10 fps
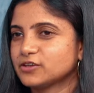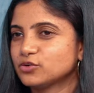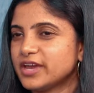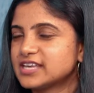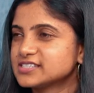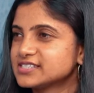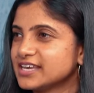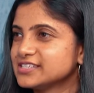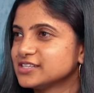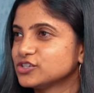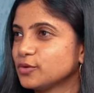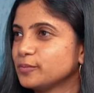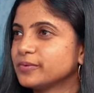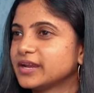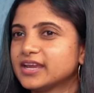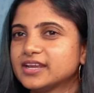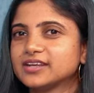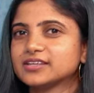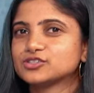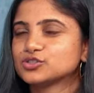you know exercising your
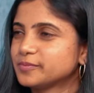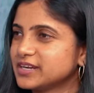brain in so